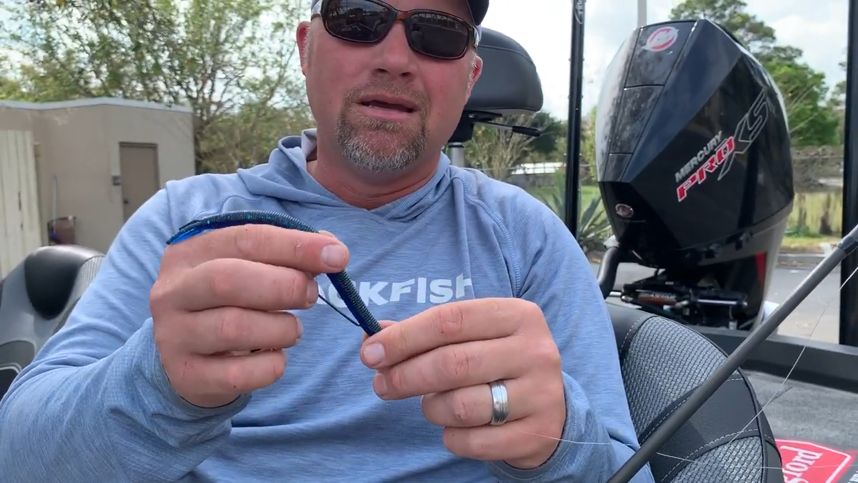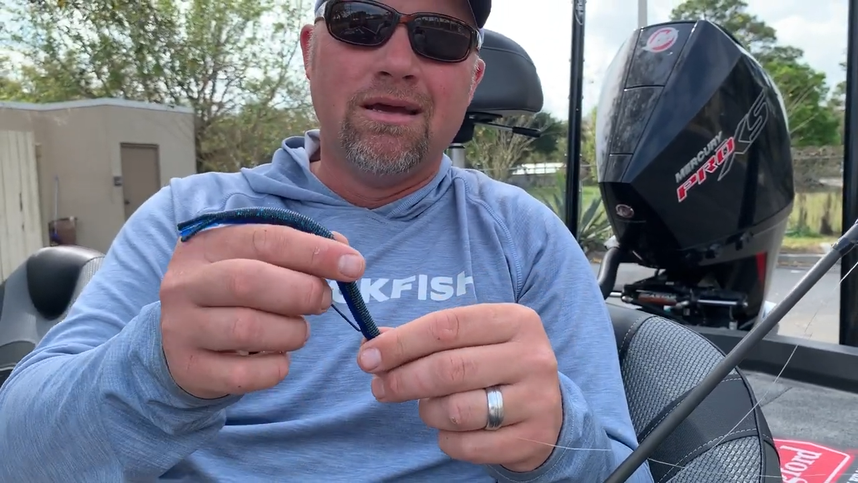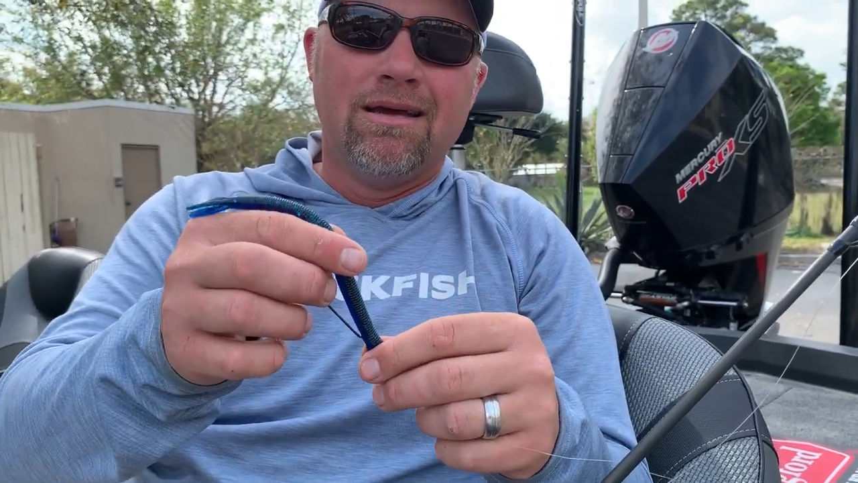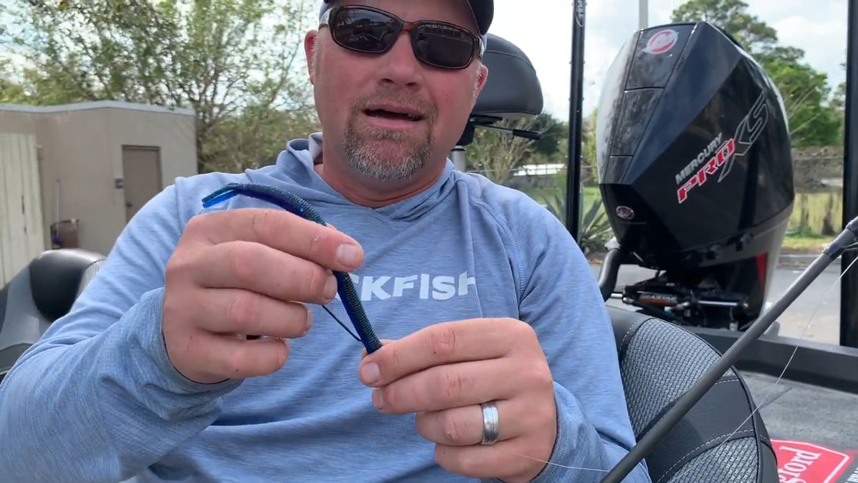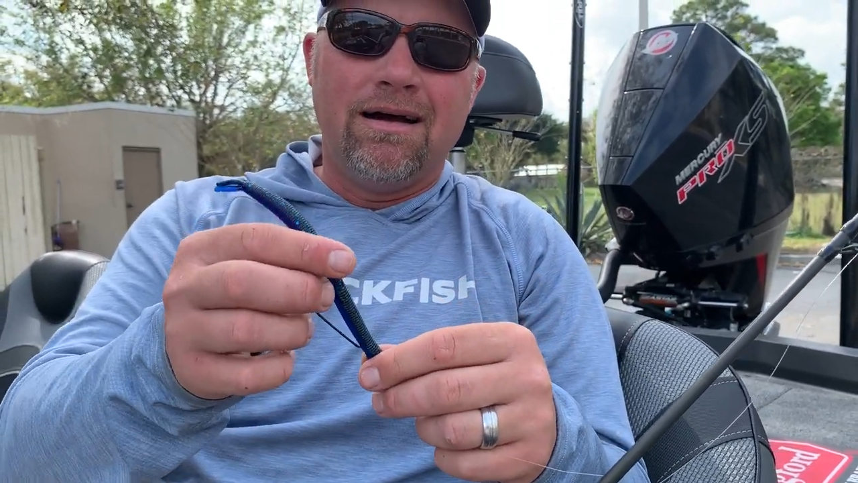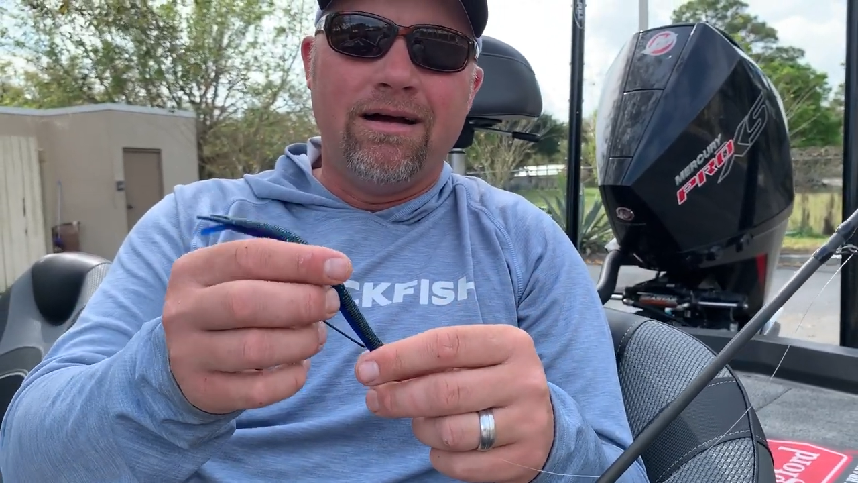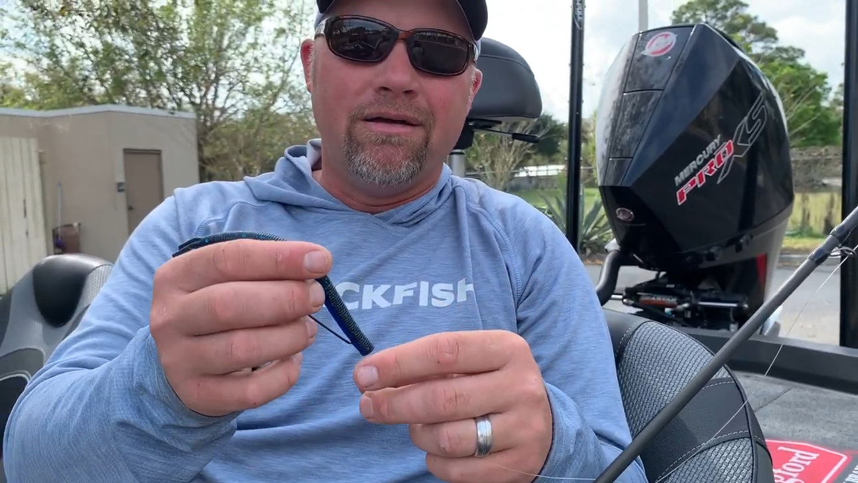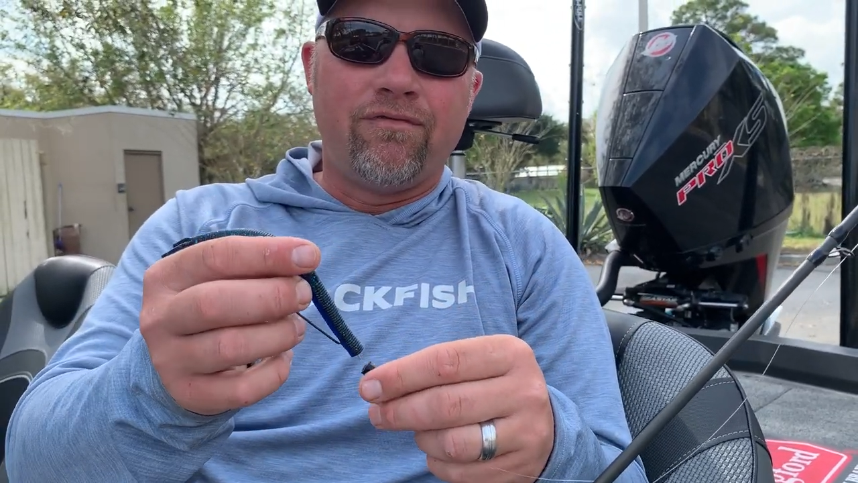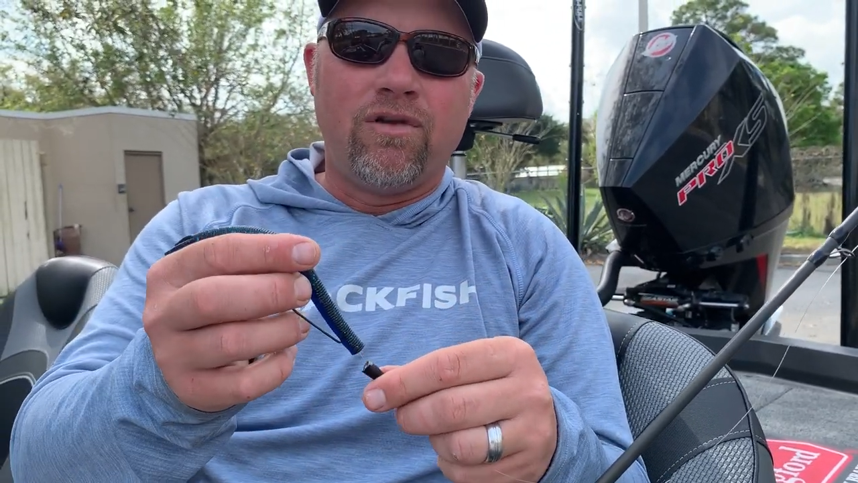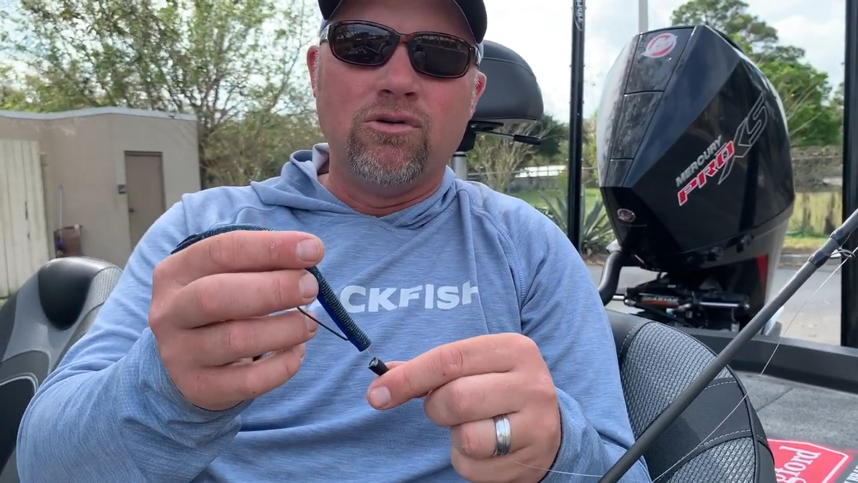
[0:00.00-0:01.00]

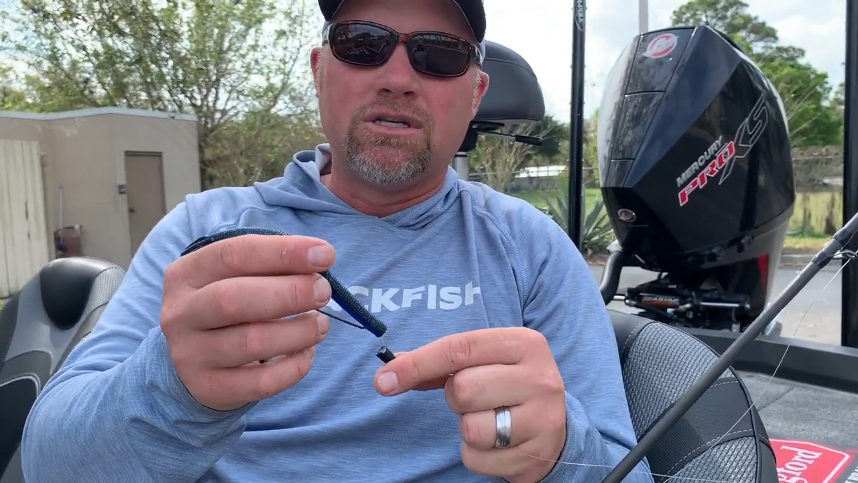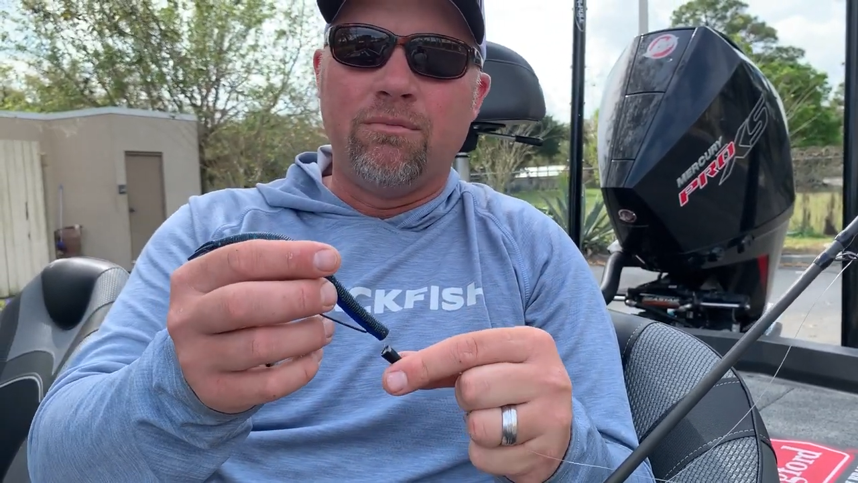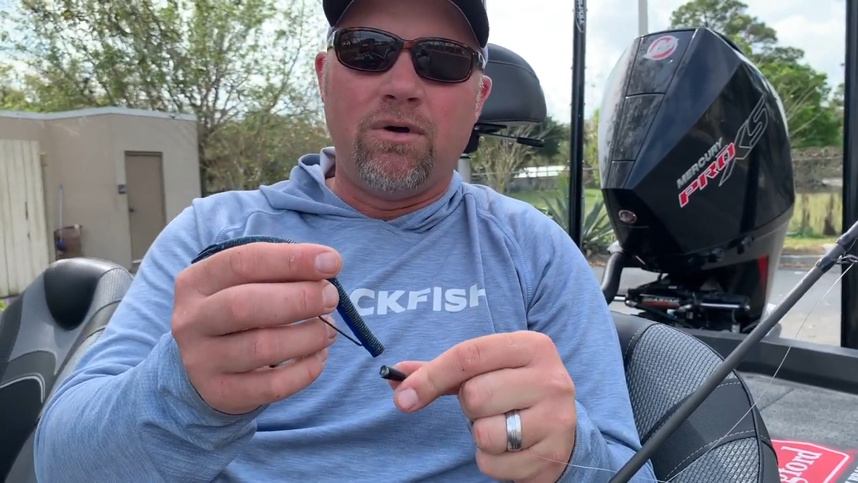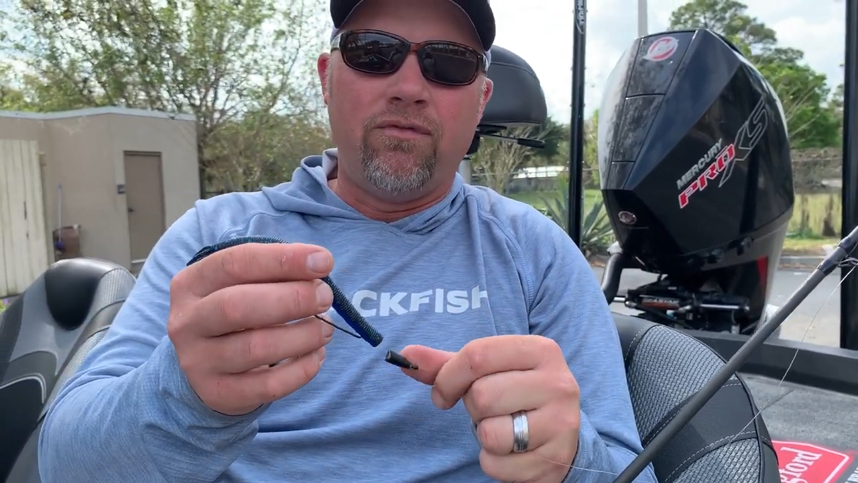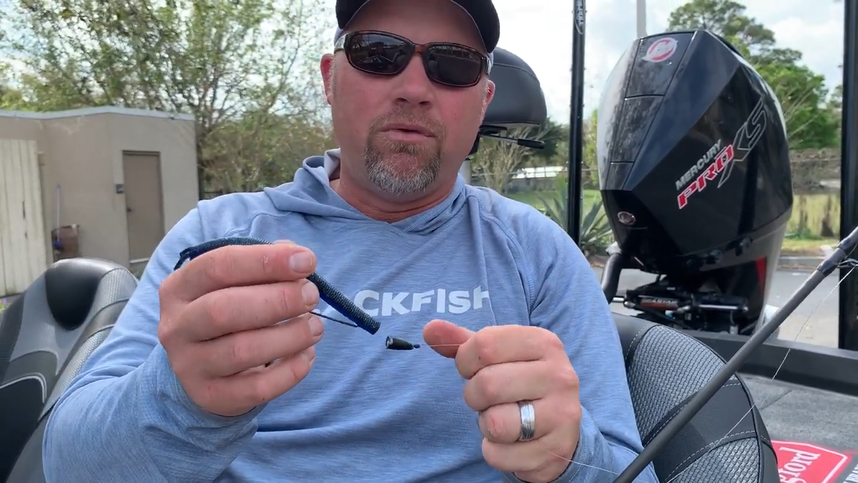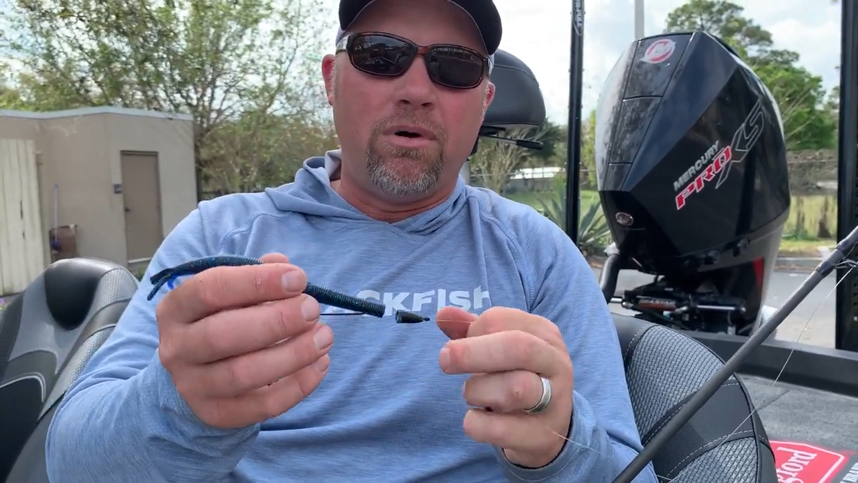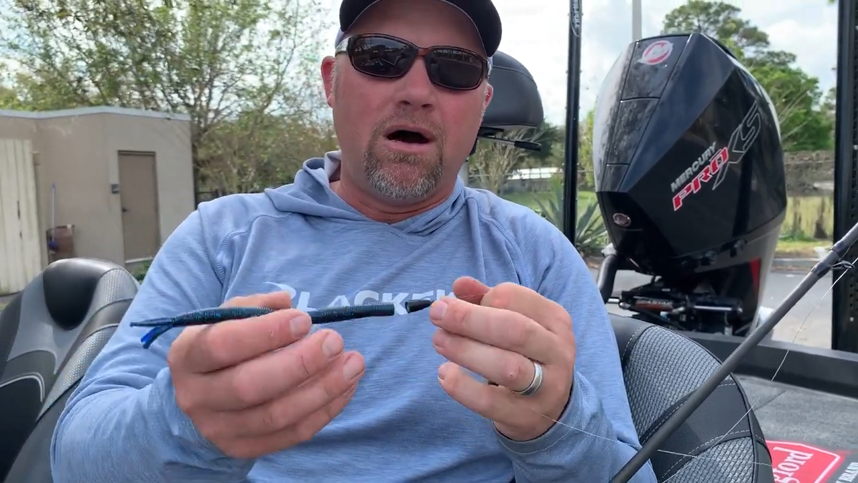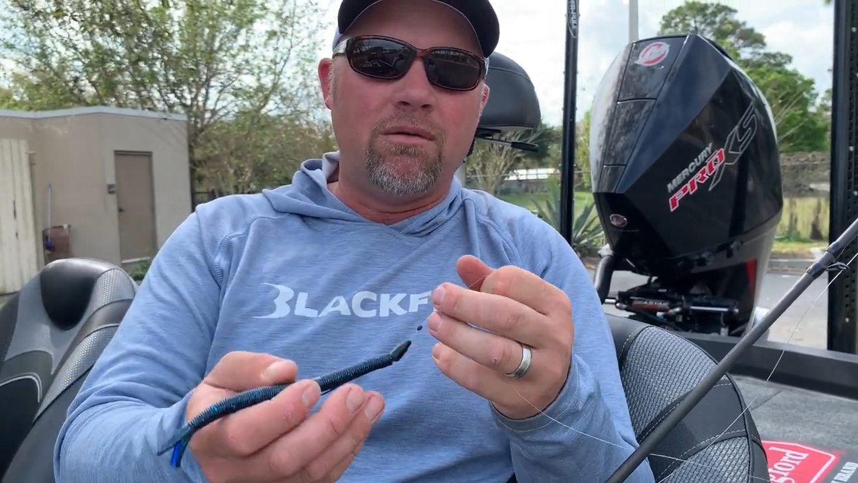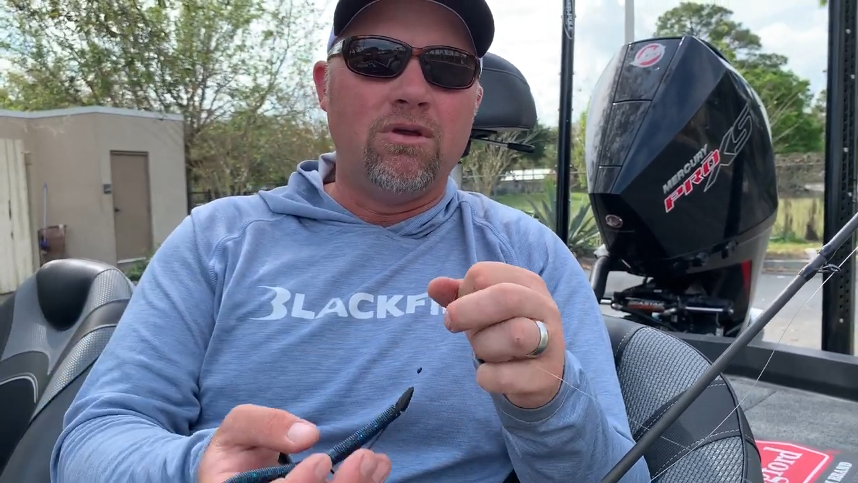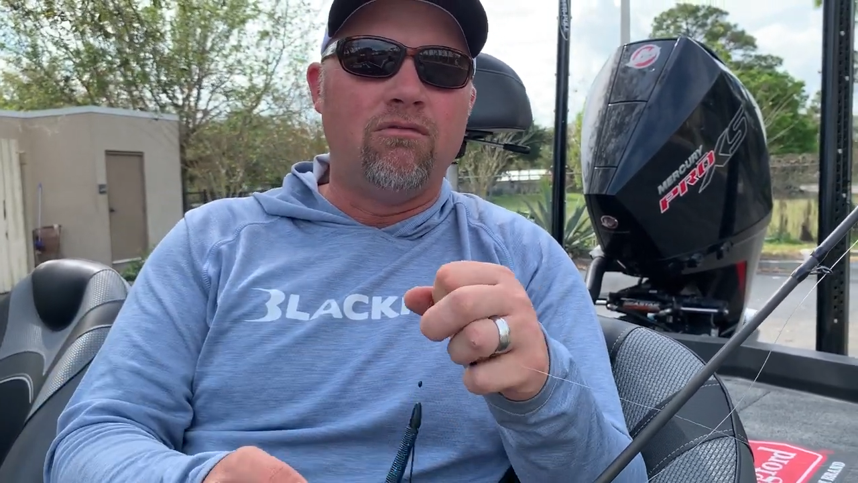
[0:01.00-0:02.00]
It floats up off the bottom.